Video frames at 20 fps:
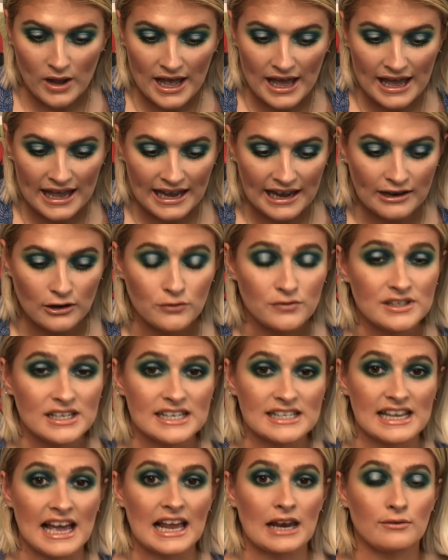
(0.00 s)
way and obviously
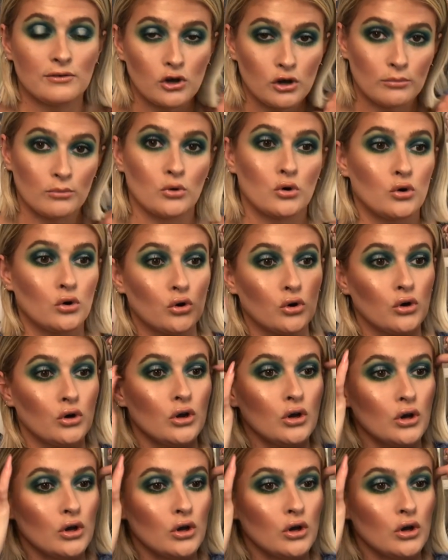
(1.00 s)
it's a hell of a lot more